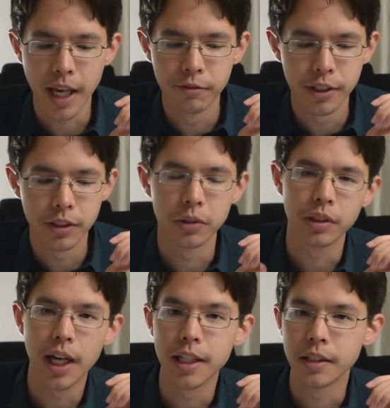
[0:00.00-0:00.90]
heavier or
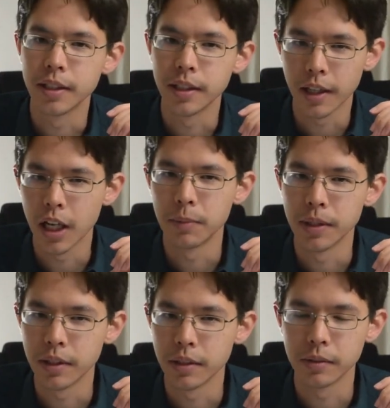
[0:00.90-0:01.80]
lighter than the
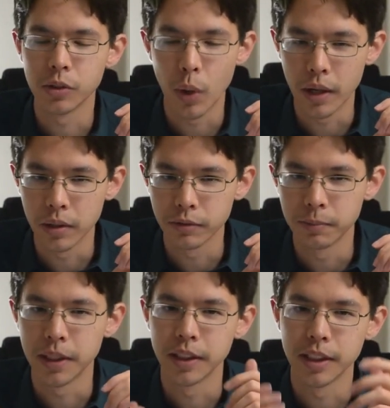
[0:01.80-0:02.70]
carbon 12,
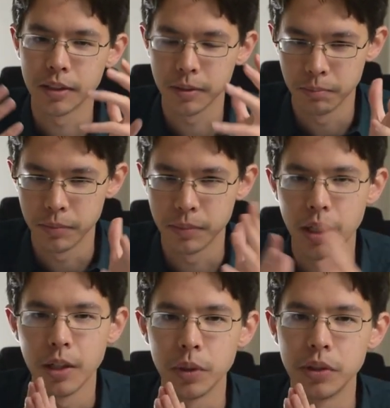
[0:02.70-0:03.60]
because
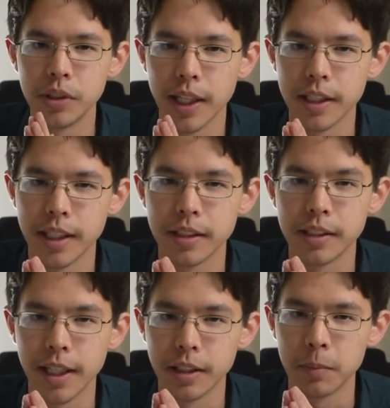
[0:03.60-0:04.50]
we use that as our
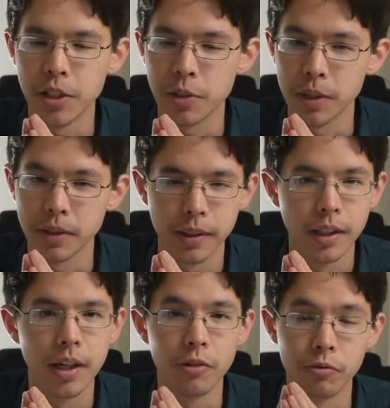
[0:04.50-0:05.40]
standard measurement,
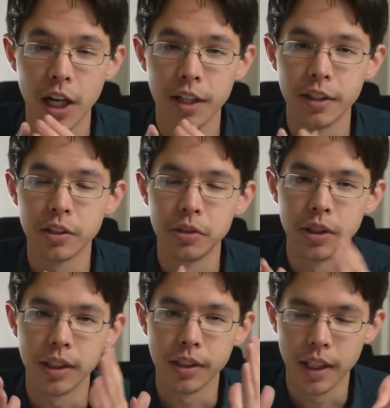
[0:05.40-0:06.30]
rather than
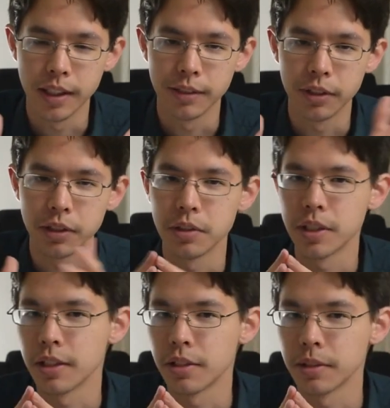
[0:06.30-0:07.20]
using the scientific
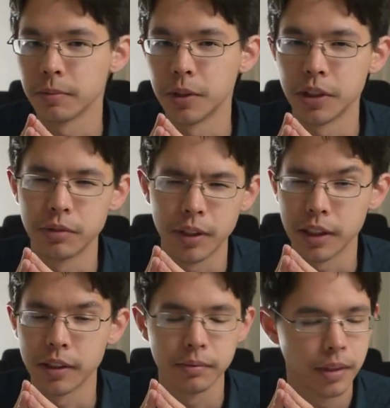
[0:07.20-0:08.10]
notation, which is
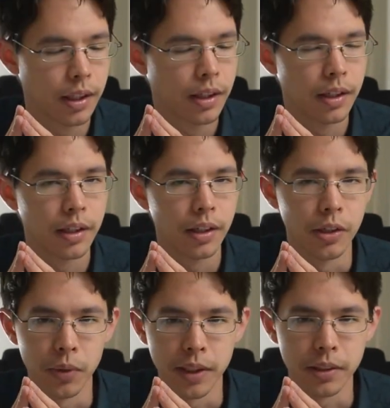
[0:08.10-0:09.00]
very
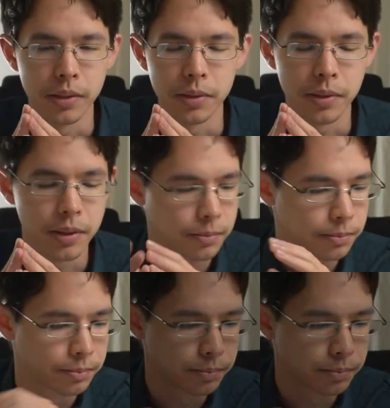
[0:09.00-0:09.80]
annoying to use.